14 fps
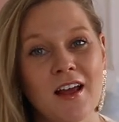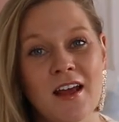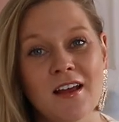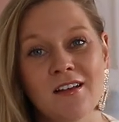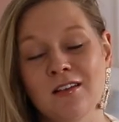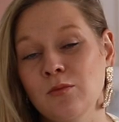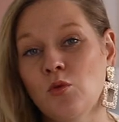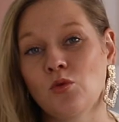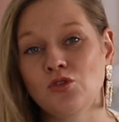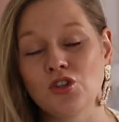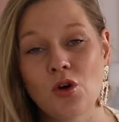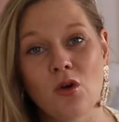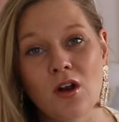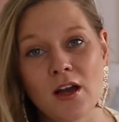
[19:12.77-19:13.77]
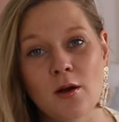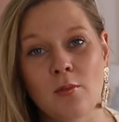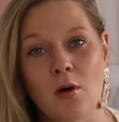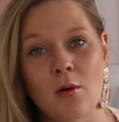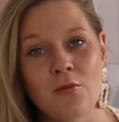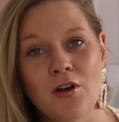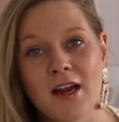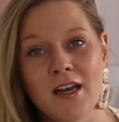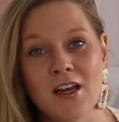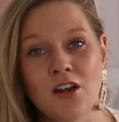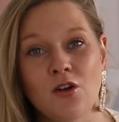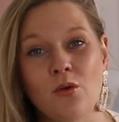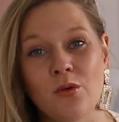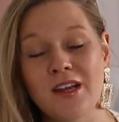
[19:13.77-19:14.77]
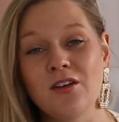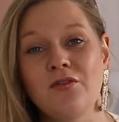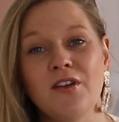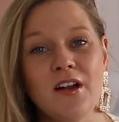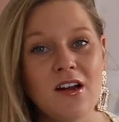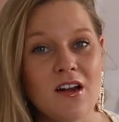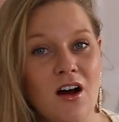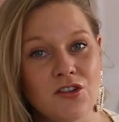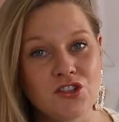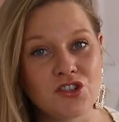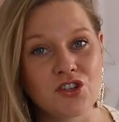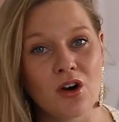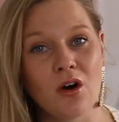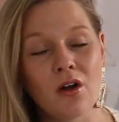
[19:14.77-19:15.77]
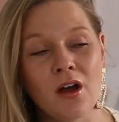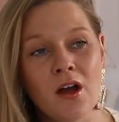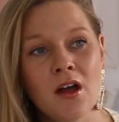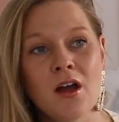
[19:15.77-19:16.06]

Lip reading: a small dog like a Pomeranian or even a large dog?